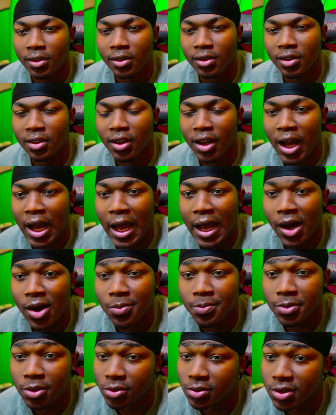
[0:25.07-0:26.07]
I hope
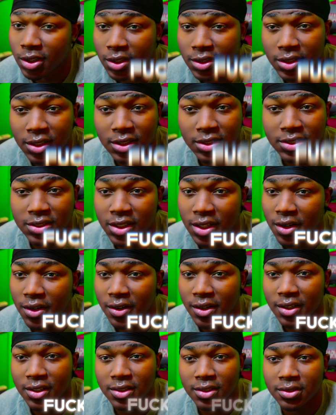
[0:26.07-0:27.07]
you took this serious.
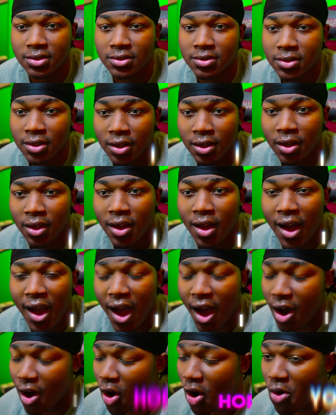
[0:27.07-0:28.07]
I
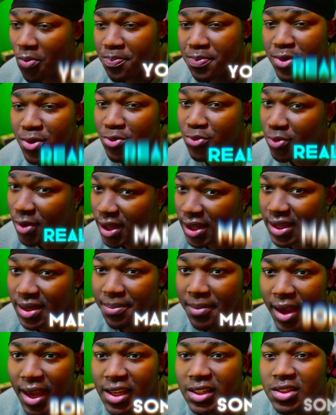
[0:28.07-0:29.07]
hope you really
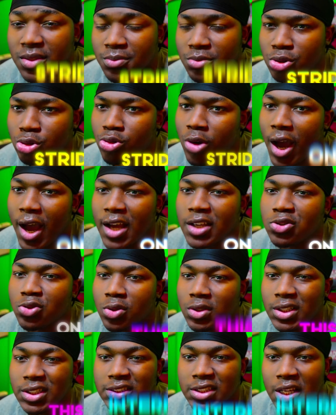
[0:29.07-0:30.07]
made some strides on
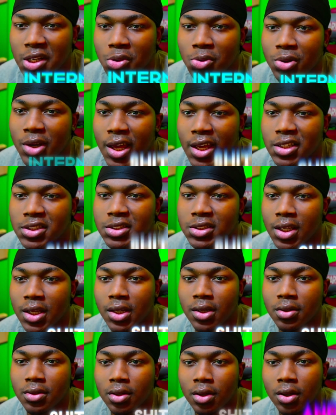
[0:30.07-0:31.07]
this internet shit.
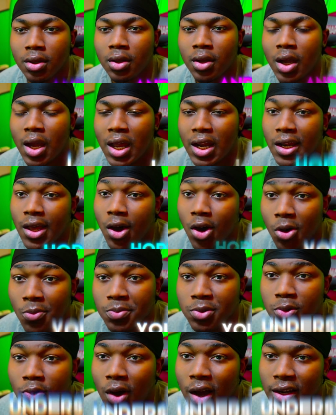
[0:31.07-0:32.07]
And I hope
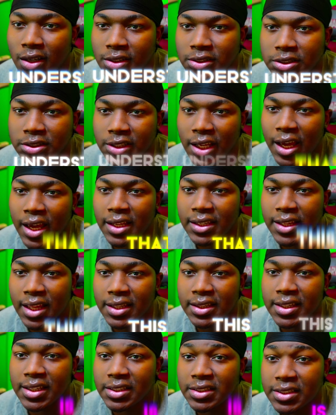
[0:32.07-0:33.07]
you understand that
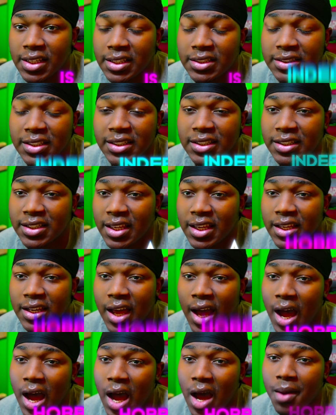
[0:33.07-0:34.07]
this is indeed a
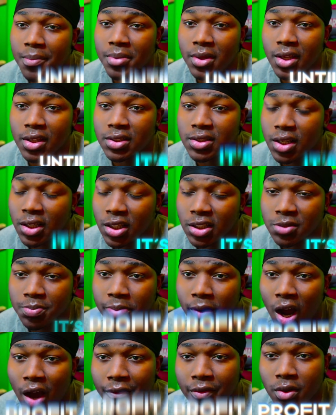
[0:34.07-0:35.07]
hobby until it's
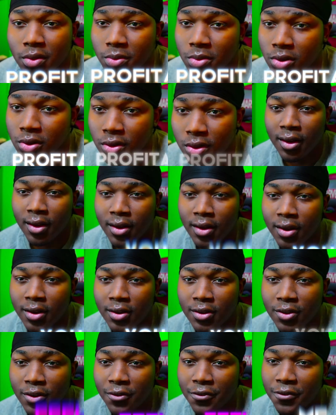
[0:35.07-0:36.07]
profitable.
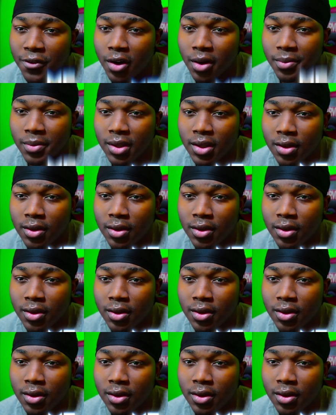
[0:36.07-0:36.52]
You feel me?